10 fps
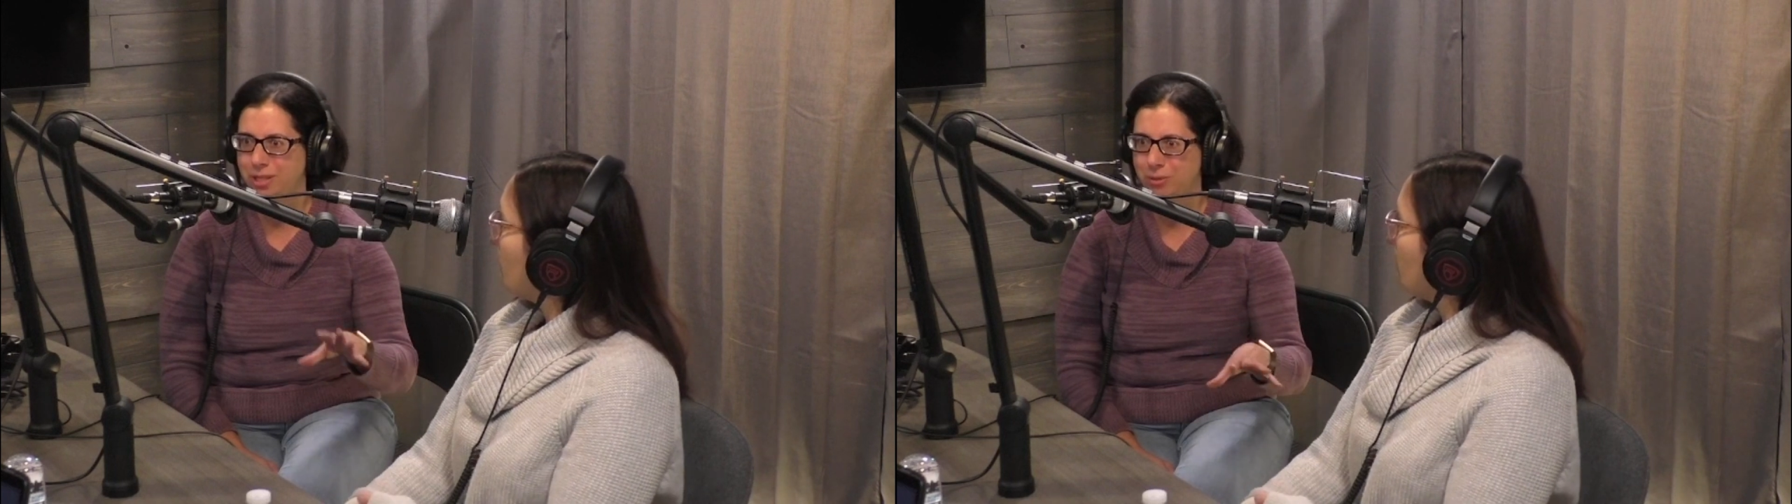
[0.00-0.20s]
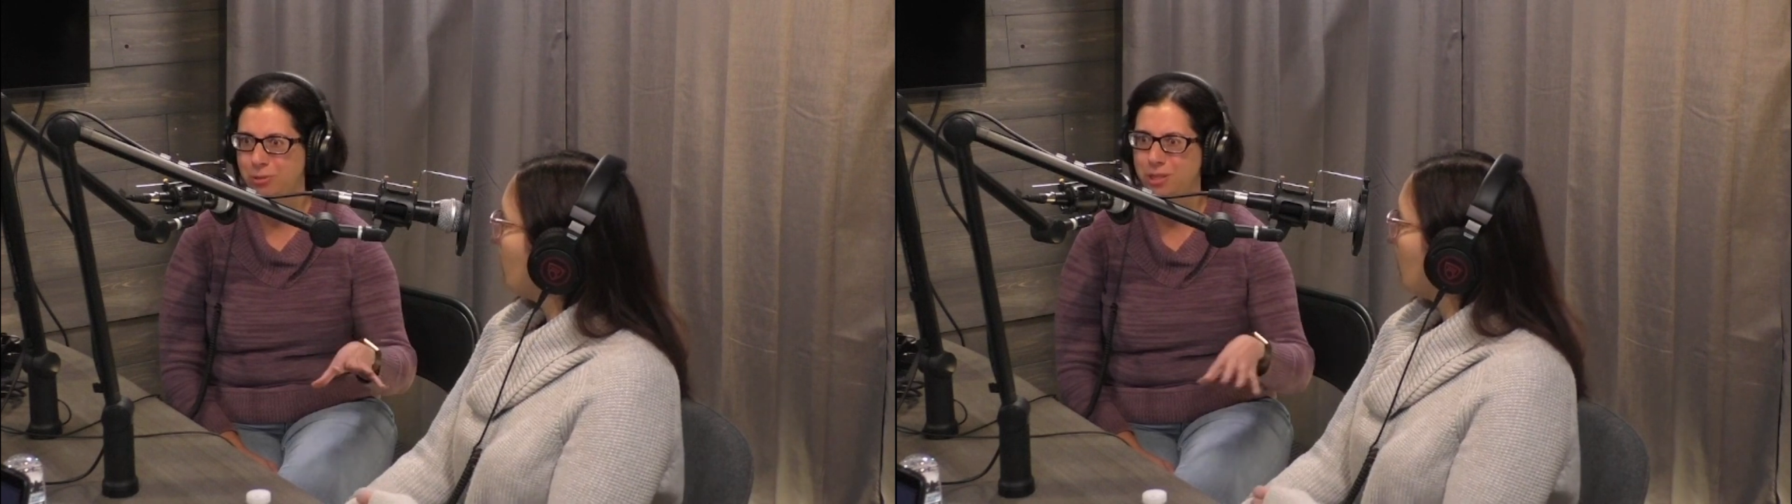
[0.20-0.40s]

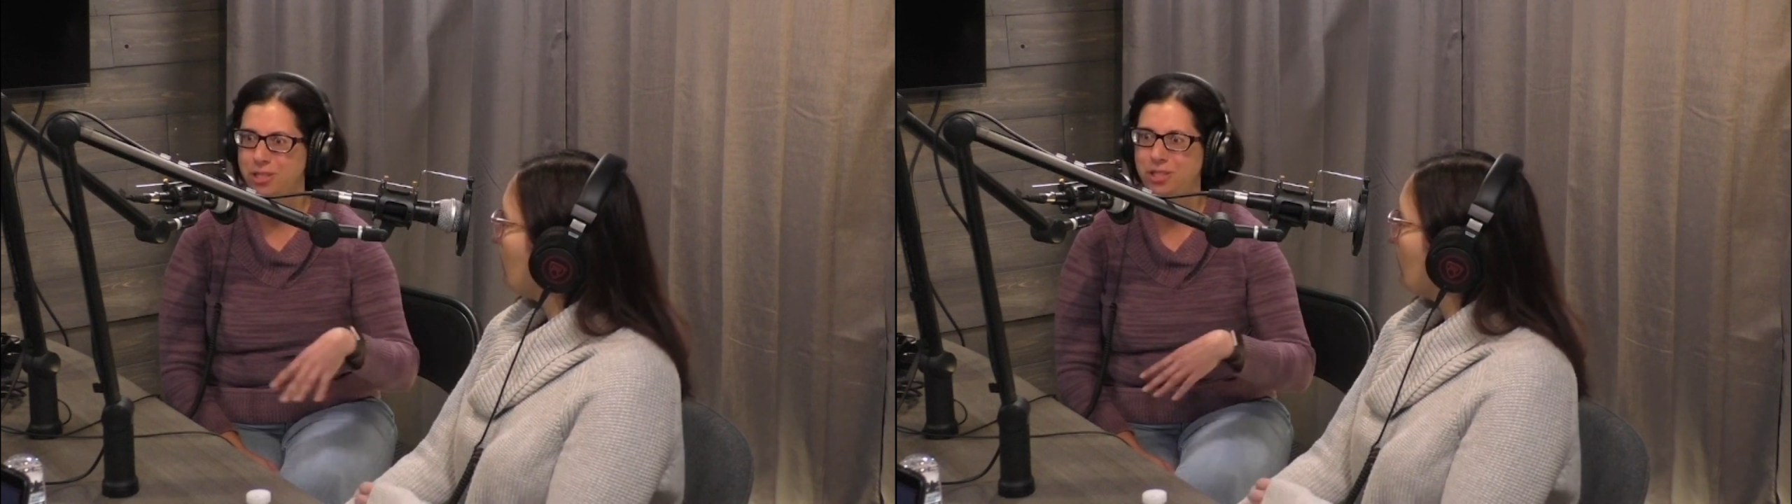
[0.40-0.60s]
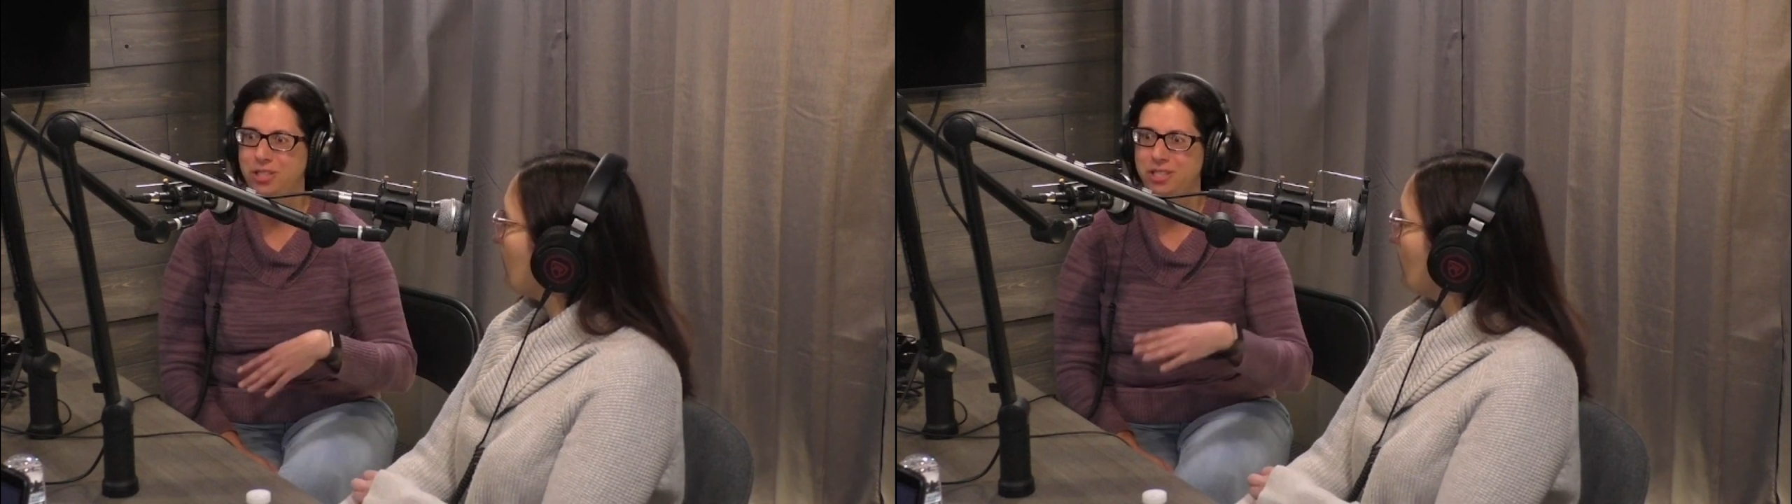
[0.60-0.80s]

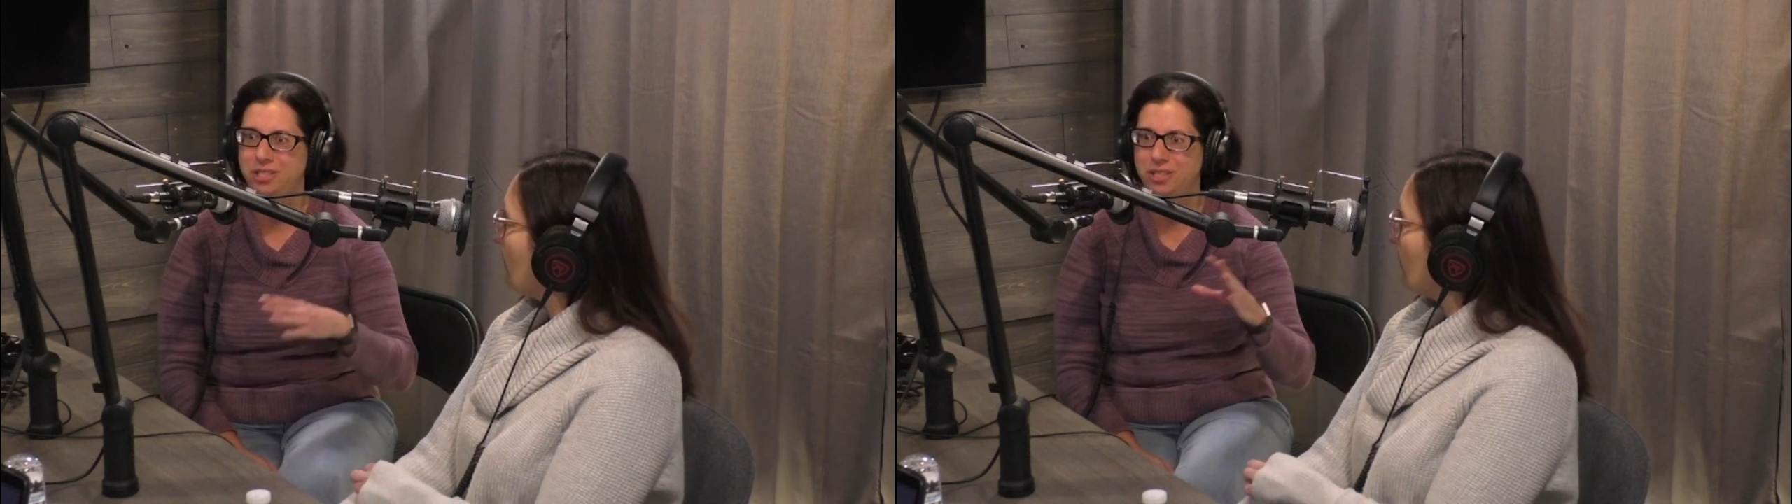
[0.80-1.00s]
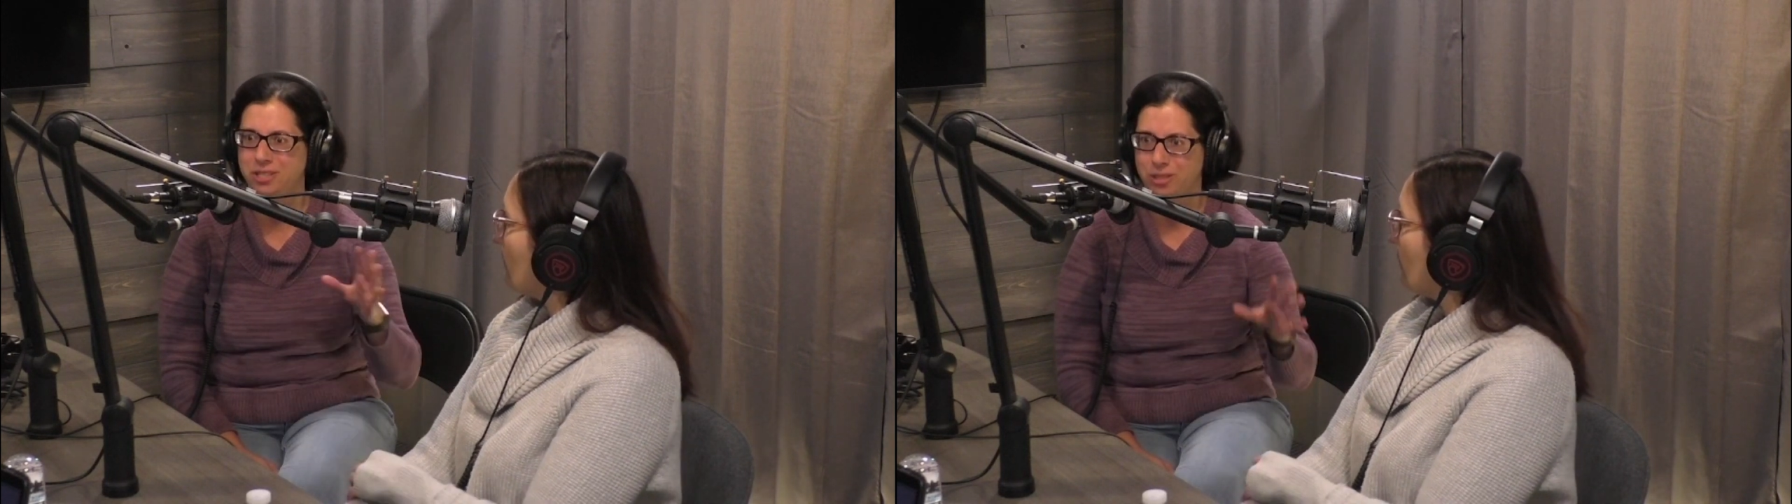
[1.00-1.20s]
Edmonton
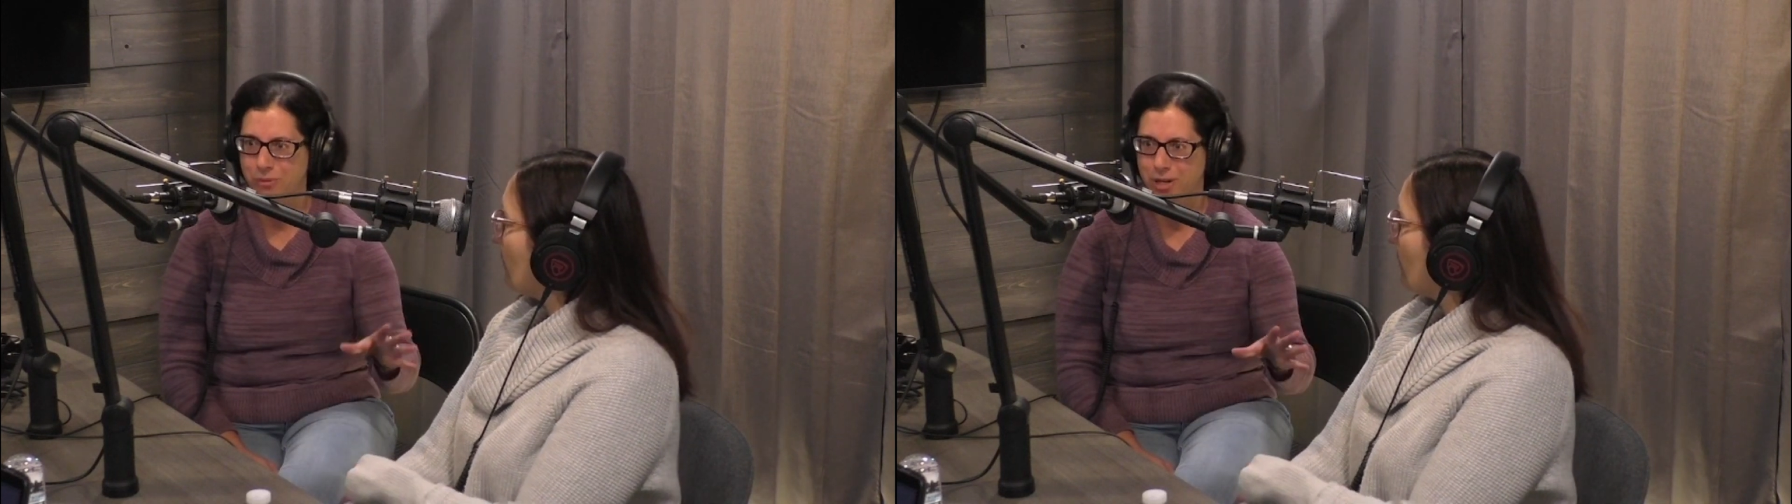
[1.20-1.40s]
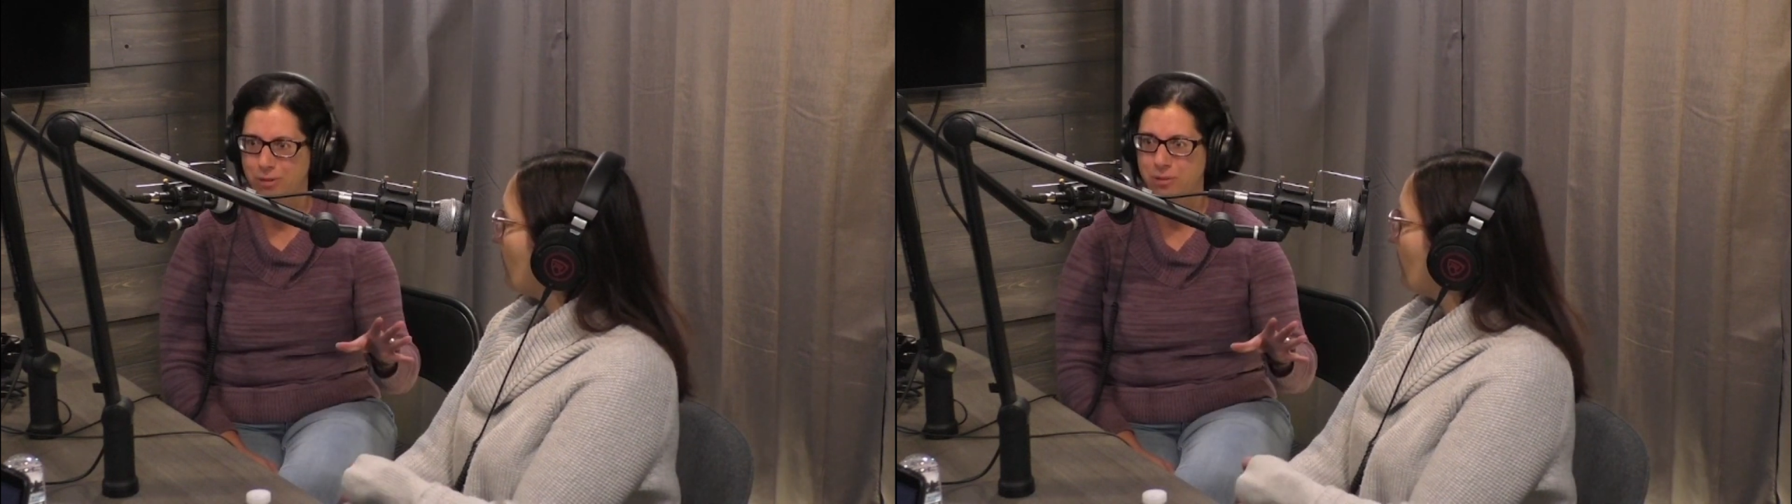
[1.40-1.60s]
JCs had
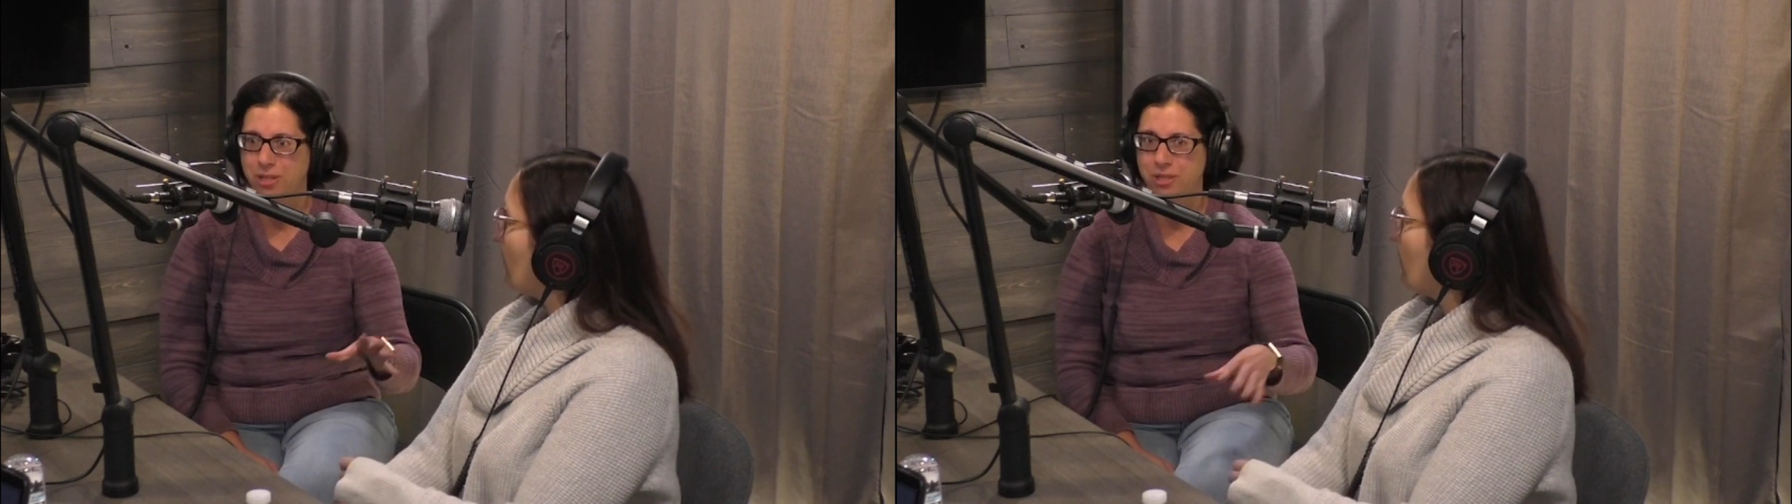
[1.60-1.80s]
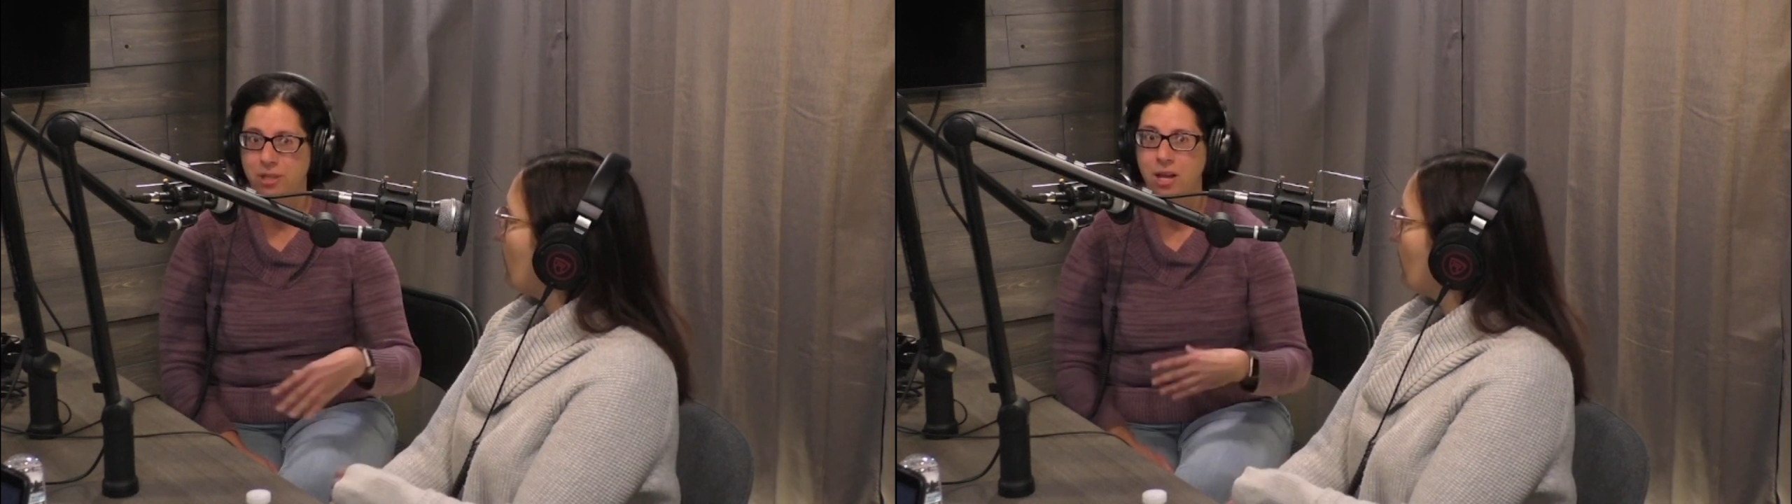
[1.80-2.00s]

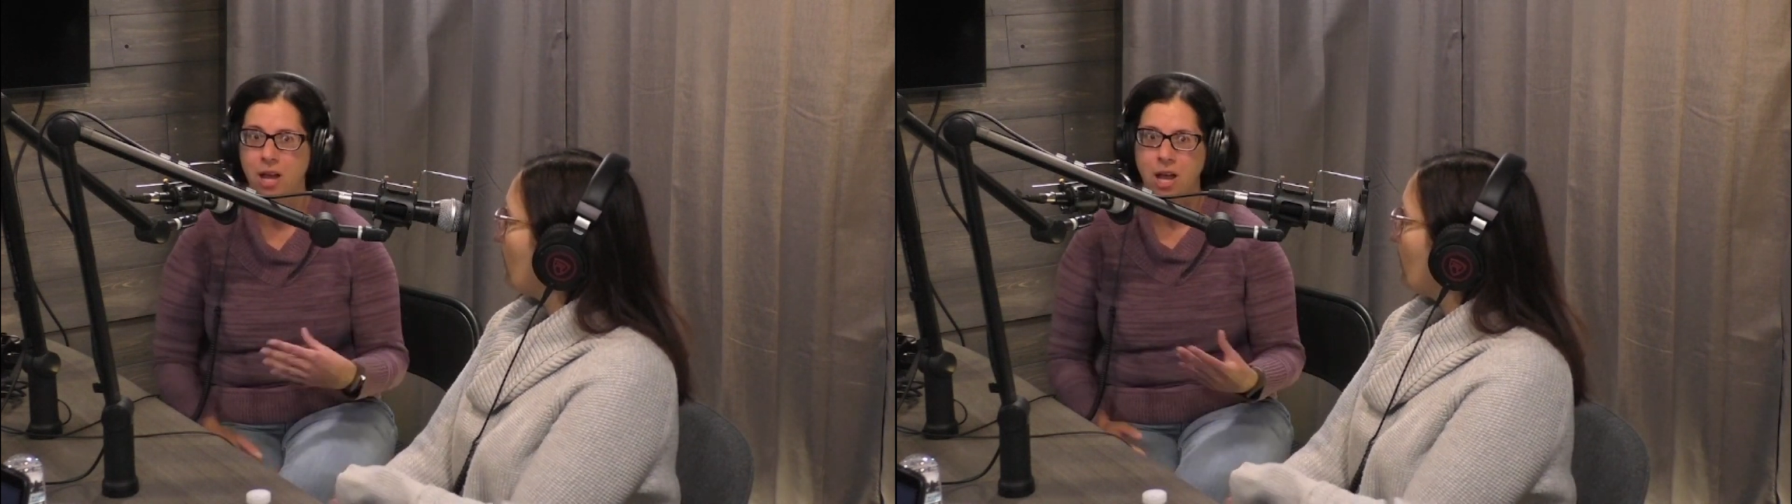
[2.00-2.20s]
recommended,